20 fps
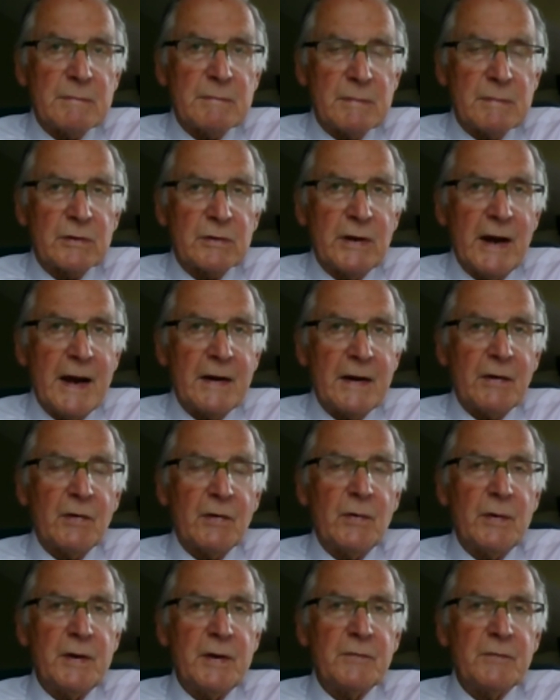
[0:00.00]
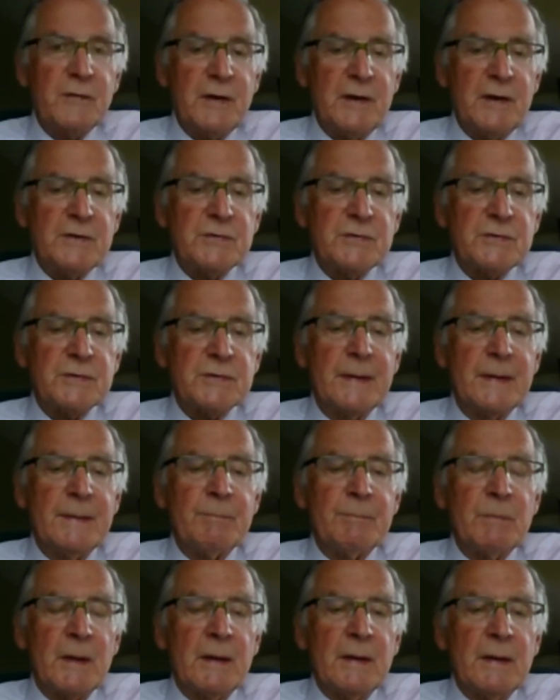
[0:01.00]
category of case
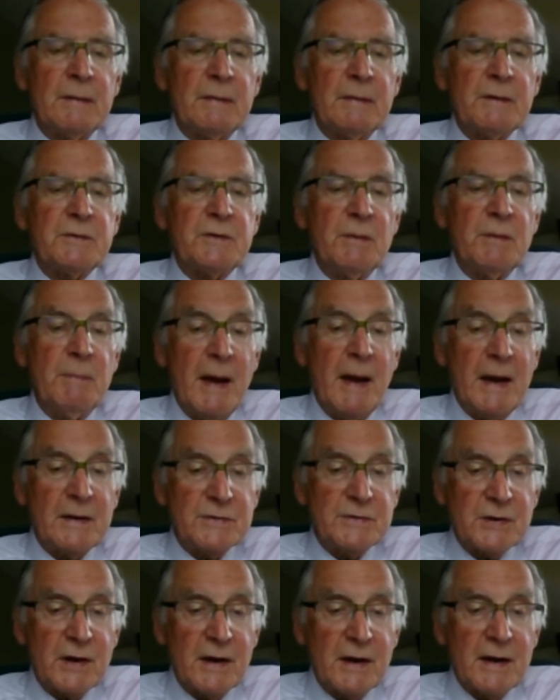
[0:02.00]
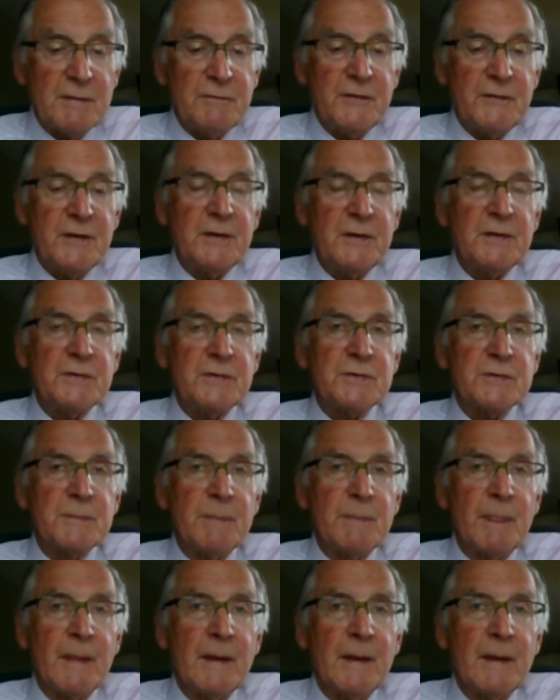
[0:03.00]
that demands high fees